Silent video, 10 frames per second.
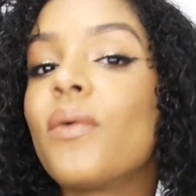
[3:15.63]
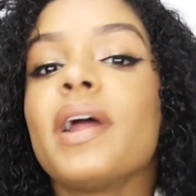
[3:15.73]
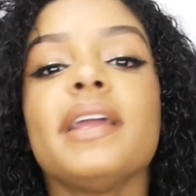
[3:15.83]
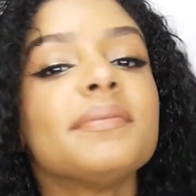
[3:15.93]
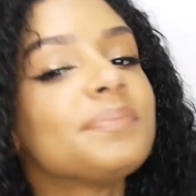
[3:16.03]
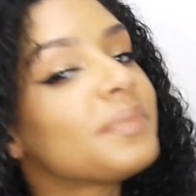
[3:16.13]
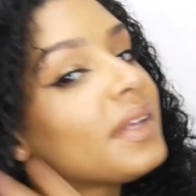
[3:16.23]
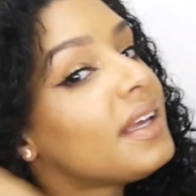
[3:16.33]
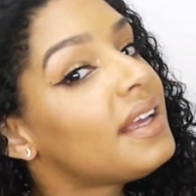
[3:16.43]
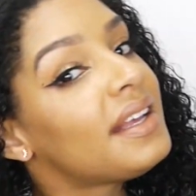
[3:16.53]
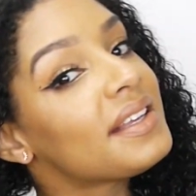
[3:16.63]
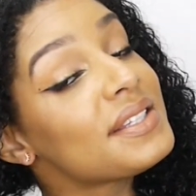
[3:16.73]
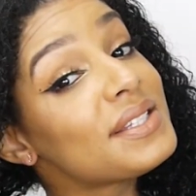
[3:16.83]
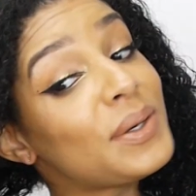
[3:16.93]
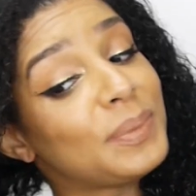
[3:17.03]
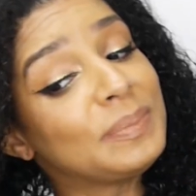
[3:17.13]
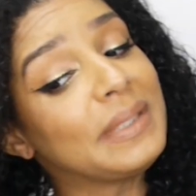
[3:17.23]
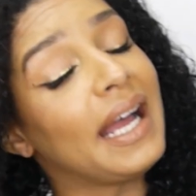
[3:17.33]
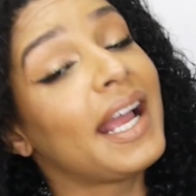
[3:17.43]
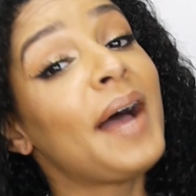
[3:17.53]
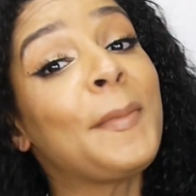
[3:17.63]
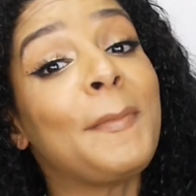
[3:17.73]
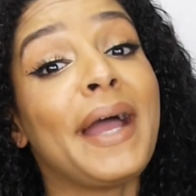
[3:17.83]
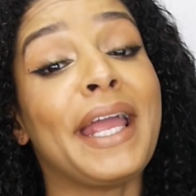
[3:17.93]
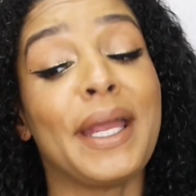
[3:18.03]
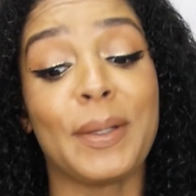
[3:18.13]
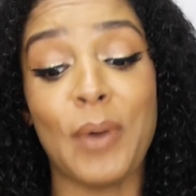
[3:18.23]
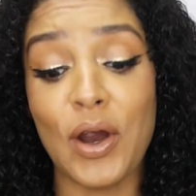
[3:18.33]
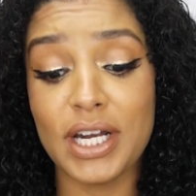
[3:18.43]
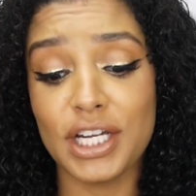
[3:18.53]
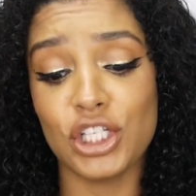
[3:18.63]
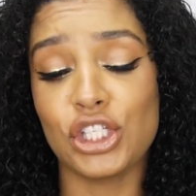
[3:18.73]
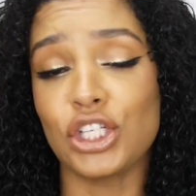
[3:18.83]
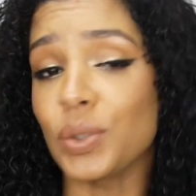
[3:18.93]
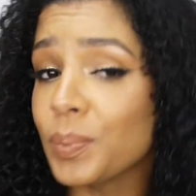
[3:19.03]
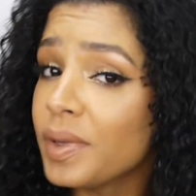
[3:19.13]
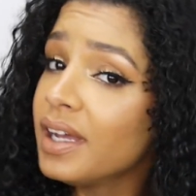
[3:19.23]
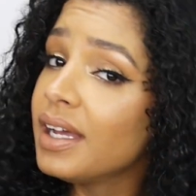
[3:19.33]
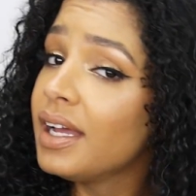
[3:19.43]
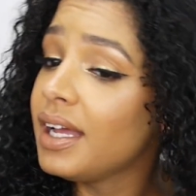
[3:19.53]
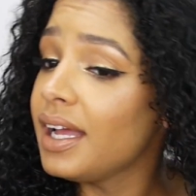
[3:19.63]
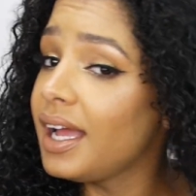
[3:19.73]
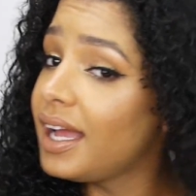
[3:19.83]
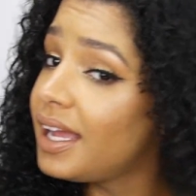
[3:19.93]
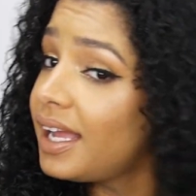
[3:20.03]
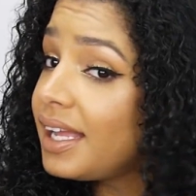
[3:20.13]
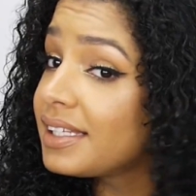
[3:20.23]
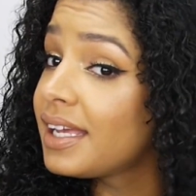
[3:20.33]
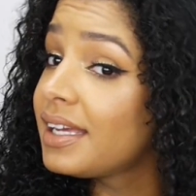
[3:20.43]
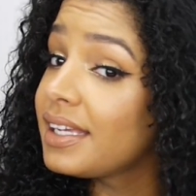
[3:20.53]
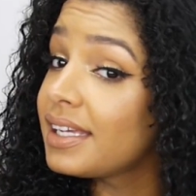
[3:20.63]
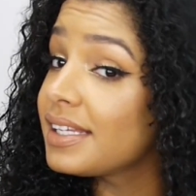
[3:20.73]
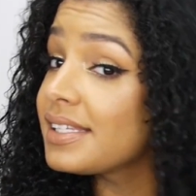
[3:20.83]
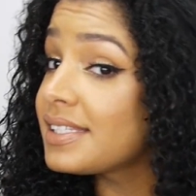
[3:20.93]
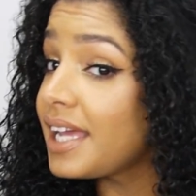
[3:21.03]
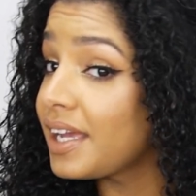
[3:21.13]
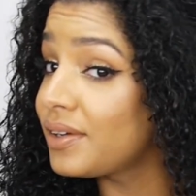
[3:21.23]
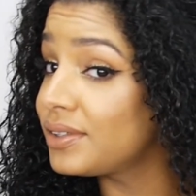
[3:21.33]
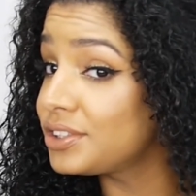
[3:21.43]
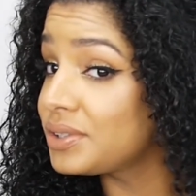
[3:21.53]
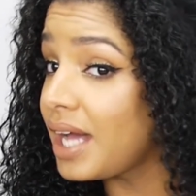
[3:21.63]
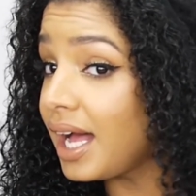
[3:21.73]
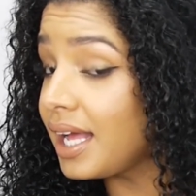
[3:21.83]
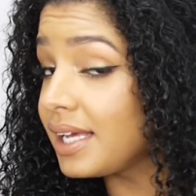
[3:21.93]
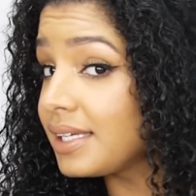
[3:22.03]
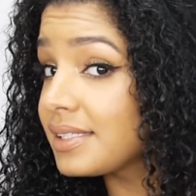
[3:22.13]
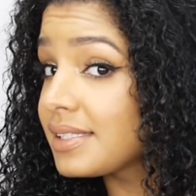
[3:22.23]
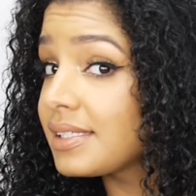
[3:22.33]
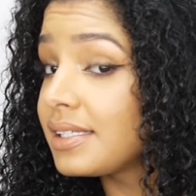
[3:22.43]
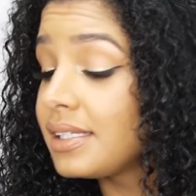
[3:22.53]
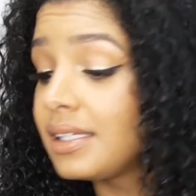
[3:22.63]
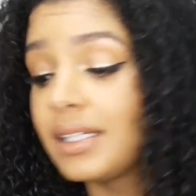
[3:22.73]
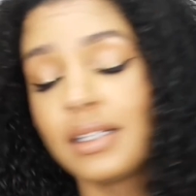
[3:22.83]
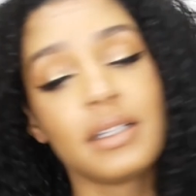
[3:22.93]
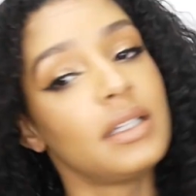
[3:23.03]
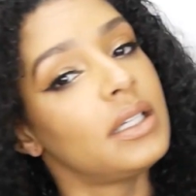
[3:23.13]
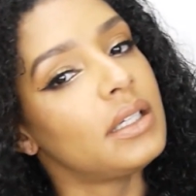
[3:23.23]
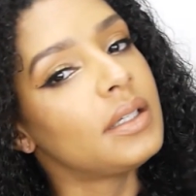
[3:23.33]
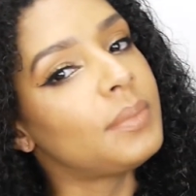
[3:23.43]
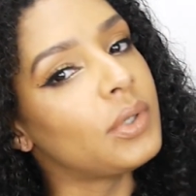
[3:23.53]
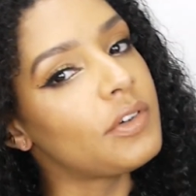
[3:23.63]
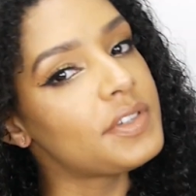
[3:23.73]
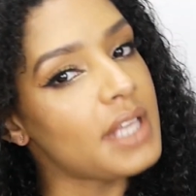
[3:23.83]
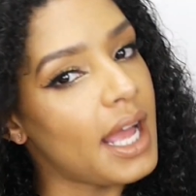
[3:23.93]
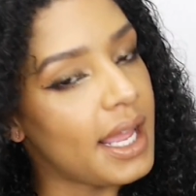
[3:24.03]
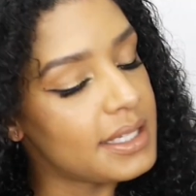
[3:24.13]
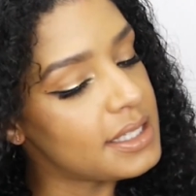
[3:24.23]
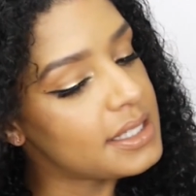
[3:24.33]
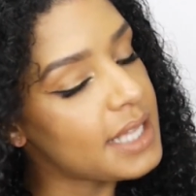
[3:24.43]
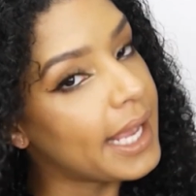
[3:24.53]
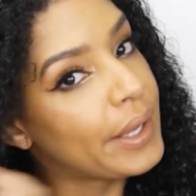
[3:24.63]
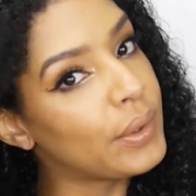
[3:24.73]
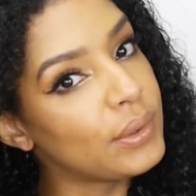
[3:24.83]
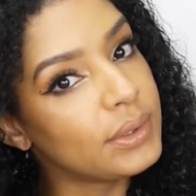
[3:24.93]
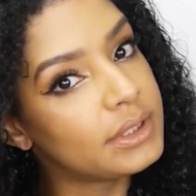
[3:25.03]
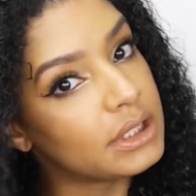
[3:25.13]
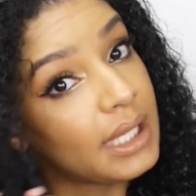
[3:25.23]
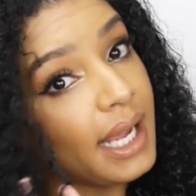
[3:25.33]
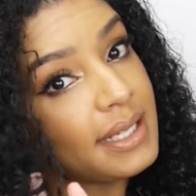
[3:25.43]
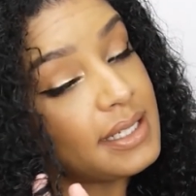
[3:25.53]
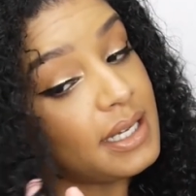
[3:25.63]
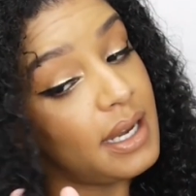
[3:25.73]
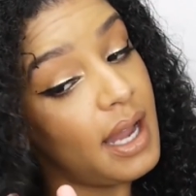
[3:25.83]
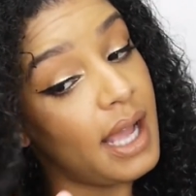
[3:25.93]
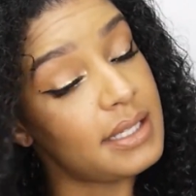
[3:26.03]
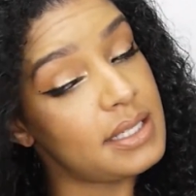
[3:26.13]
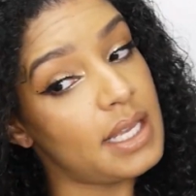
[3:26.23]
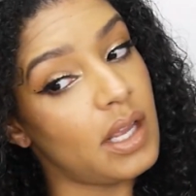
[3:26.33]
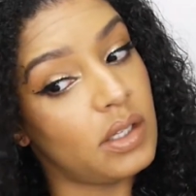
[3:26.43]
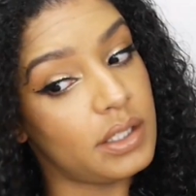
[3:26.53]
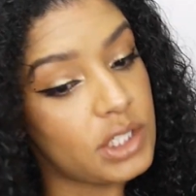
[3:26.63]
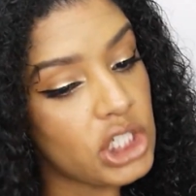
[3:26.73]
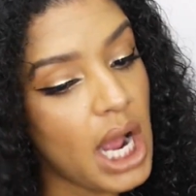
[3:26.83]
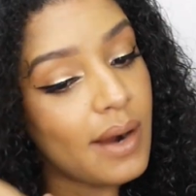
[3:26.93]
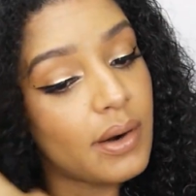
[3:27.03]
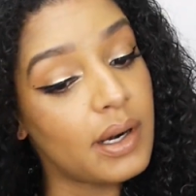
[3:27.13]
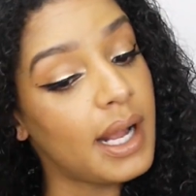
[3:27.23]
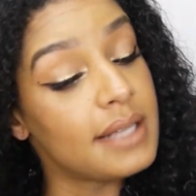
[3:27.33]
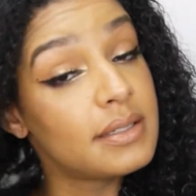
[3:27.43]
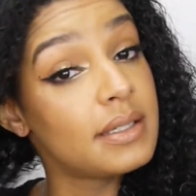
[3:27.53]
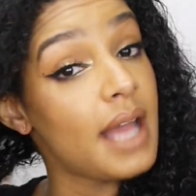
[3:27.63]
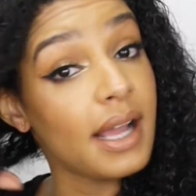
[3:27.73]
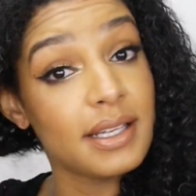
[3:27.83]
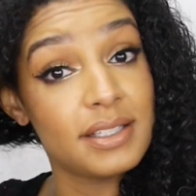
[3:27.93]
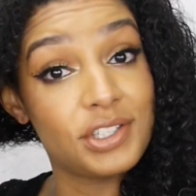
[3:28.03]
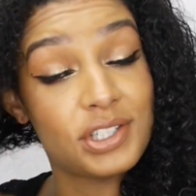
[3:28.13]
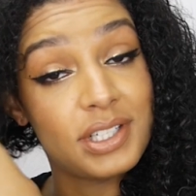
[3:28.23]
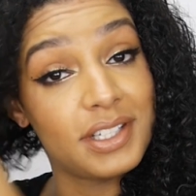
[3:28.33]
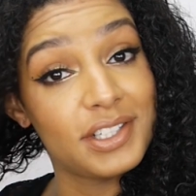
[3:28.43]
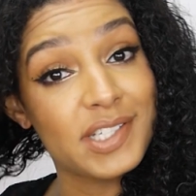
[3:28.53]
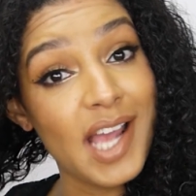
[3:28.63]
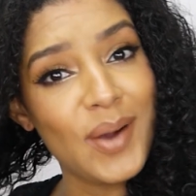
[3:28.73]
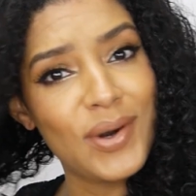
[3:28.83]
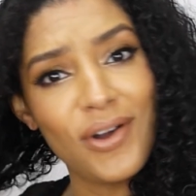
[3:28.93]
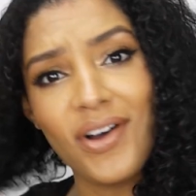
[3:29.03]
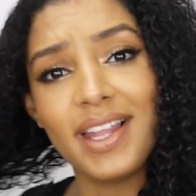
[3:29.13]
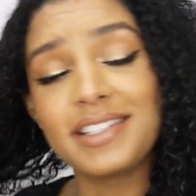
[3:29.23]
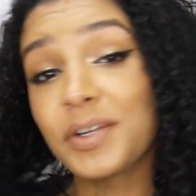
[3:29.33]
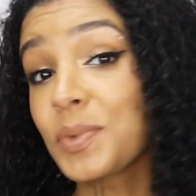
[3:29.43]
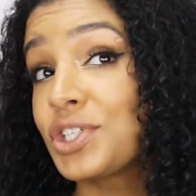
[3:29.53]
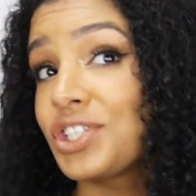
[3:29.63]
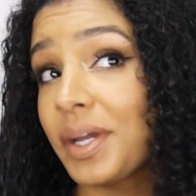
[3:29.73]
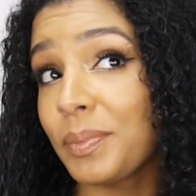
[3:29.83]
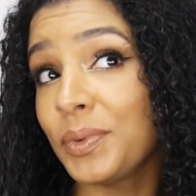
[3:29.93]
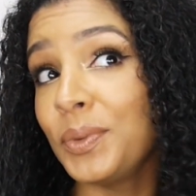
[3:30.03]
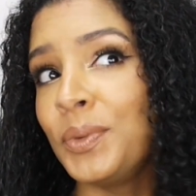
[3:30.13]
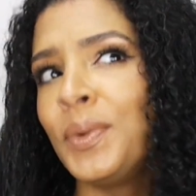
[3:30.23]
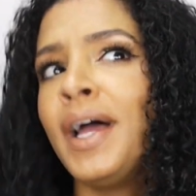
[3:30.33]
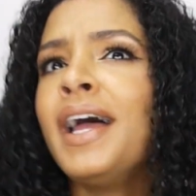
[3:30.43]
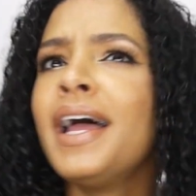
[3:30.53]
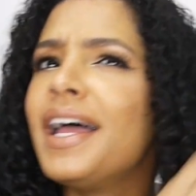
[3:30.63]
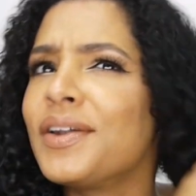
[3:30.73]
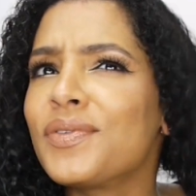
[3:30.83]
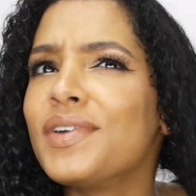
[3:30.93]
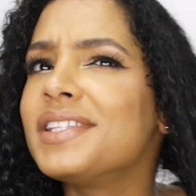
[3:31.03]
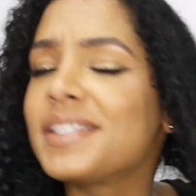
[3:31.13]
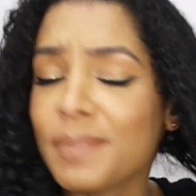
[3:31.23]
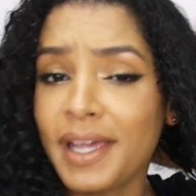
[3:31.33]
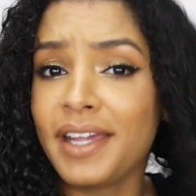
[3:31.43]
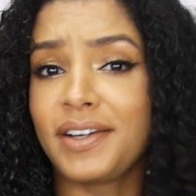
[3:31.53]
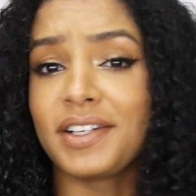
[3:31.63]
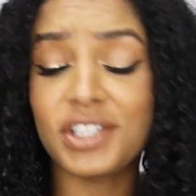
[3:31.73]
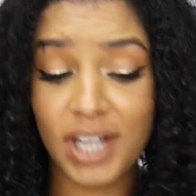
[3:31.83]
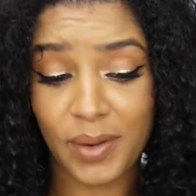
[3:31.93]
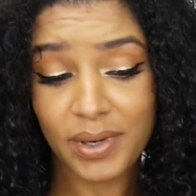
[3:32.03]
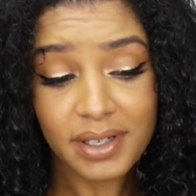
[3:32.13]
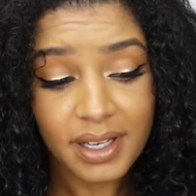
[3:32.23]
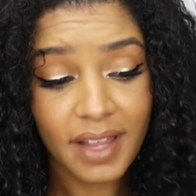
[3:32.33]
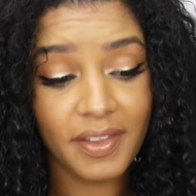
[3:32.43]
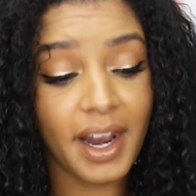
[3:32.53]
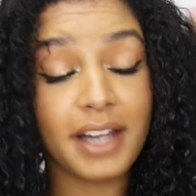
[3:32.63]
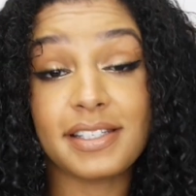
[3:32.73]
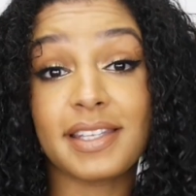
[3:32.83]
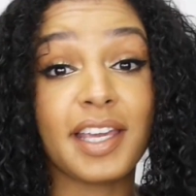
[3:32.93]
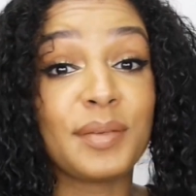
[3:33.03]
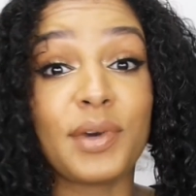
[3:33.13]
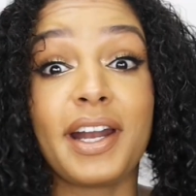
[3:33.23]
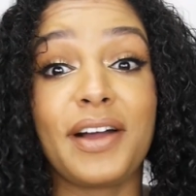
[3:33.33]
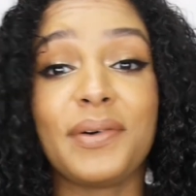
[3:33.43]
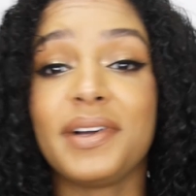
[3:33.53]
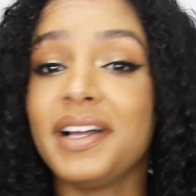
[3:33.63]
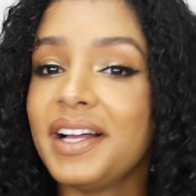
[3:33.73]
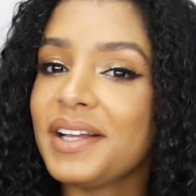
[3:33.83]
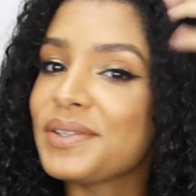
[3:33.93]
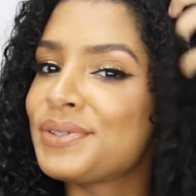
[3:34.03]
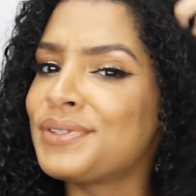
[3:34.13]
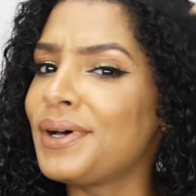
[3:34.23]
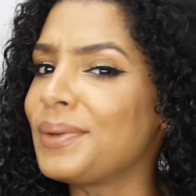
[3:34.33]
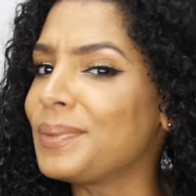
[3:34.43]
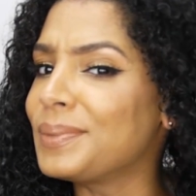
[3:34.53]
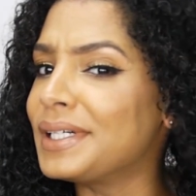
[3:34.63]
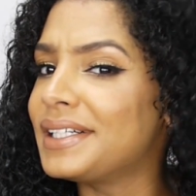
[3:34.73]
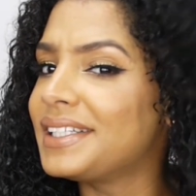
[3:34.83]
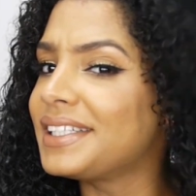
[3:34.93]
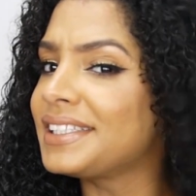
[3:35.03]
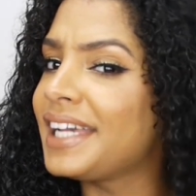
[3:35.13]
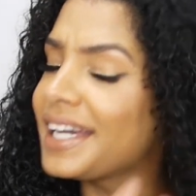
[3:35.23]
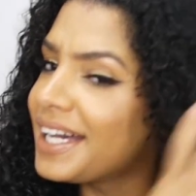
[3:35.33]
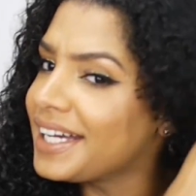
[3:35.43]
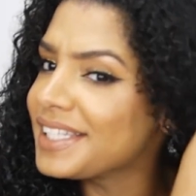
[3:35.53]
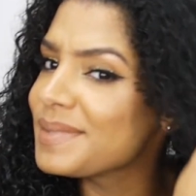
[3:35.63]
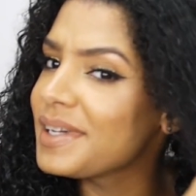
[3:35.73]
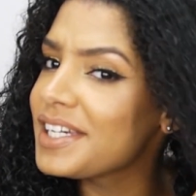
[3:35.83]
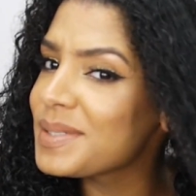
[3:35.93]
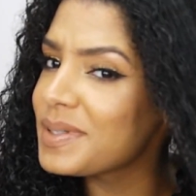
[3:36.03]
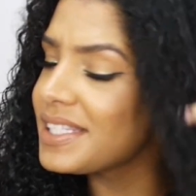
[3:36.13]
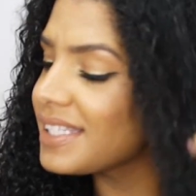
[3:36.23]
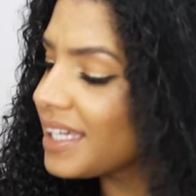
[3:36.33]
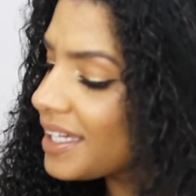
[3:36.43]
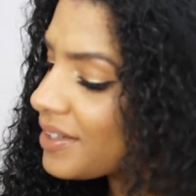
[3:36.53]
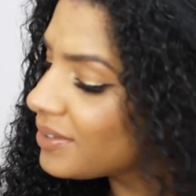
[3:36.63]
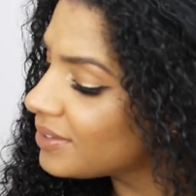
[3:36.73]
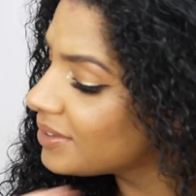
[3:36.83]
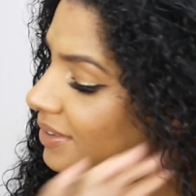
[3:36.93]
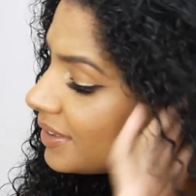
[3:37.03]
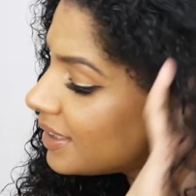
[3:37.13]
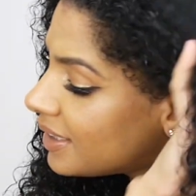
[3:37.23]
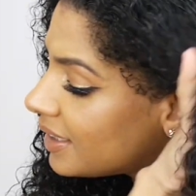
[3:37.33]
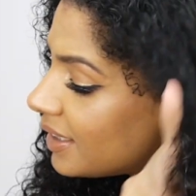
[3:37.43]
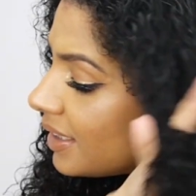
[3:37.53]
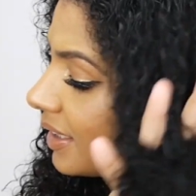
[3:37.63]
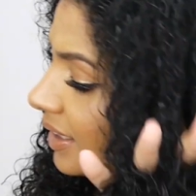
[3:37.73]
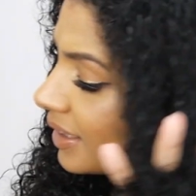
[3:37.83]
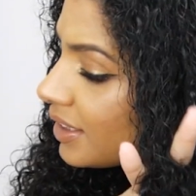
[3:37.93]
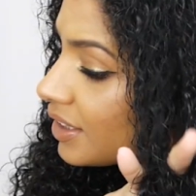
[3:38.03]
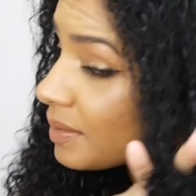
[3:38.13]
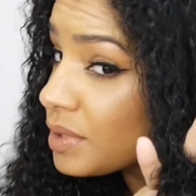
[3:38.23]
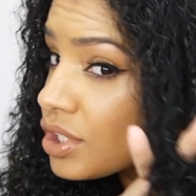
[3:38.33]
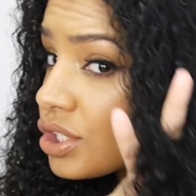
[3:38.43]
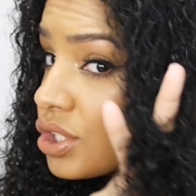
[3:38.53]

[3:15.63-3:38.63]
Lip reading: Right, so I got my hair parted in two and it is tangled, you guys. Both sides is tangled. I did not detangle in the shower. I did not condition in the shower. All I did was shampoo and rinse my hair in the shower, and then I just came right out. So yeah guys, my hair's pretty tangled. Let me